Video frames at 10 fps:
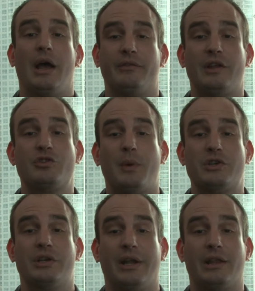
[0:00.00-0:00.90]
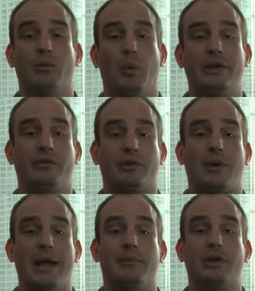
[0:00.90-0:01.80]
A situation like the one
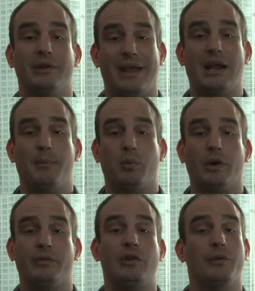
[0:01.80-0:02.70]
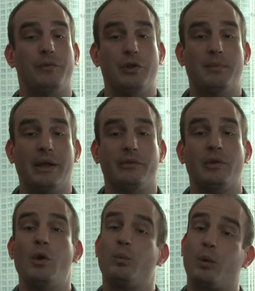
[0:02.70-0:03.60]
described could take upwards to a few
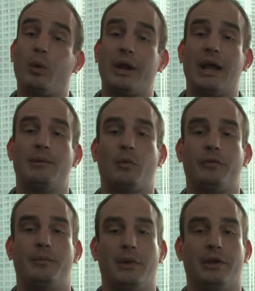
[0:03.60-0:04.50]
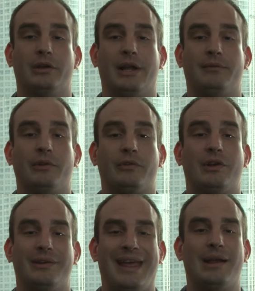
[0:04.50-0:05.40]
months, where working on the more familiar levels
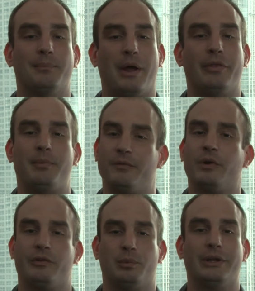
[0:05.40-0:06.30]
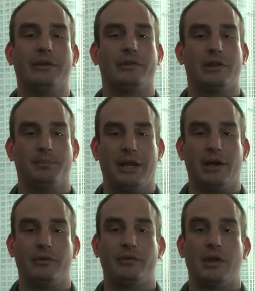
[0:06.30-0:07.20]
could take a month before it's released to the
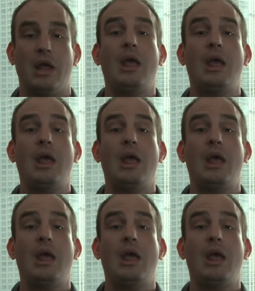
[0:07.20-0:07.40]
players.